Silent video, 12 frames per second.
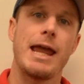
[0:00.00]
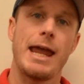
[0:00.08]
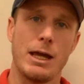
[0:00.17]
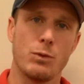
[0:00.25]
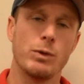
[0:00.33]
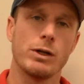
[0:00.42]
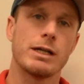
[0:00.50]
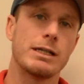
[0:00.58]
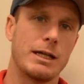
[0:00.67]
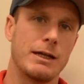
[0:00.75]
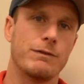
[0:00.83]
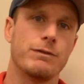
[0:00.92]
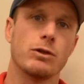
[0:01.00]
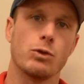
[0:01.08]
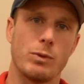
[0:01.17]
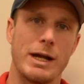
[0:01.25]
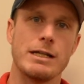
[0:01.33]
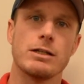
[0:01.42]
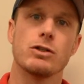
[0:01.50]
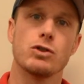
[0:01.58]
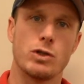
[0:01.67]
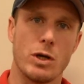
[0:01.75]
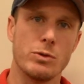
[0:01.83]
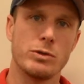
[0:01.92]
and we're going to give the
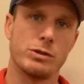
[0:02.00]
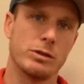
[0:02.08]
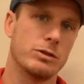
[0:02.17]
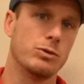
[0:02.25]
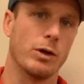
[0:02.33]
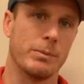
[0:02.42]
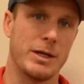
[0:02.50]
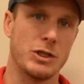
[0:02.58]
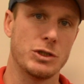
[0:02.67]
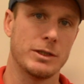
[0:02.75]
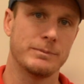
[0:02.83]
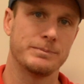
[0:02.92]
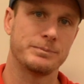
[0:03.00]
right dose to our patient.